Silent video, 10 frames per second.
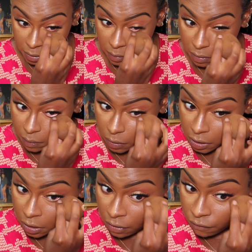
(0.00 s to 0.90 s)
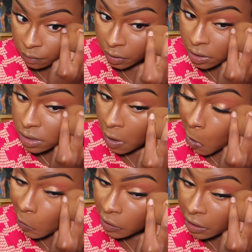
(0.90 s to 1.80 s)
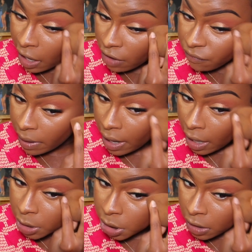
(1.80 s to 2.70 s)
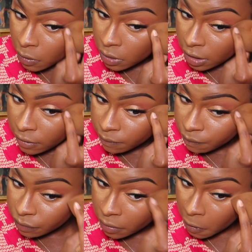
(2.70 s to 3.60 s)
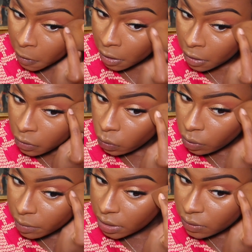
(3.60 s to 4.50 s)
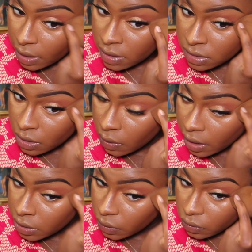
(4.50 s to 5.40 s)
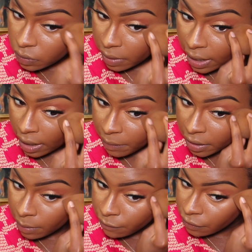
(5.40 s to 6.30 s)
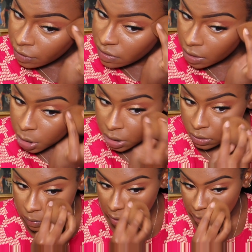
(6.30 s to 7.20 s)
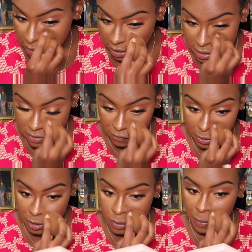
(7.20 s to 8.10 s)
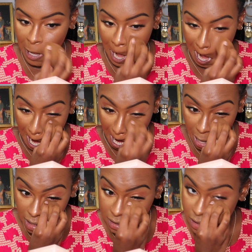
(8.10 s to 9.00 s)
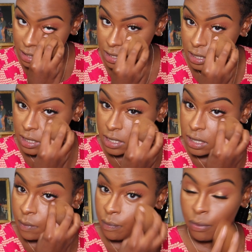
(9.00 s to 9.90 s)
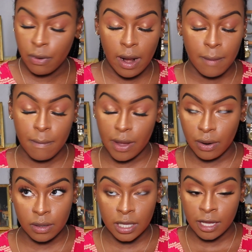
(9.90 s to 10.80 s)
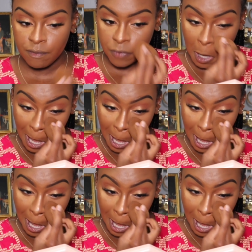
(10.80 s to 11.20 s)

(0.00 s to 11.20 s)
to be a bit more careful because I already have my eyeshadow done. Normally, you guys know I don't do my eye makeup first. I usually do my base first, but since this is a primarily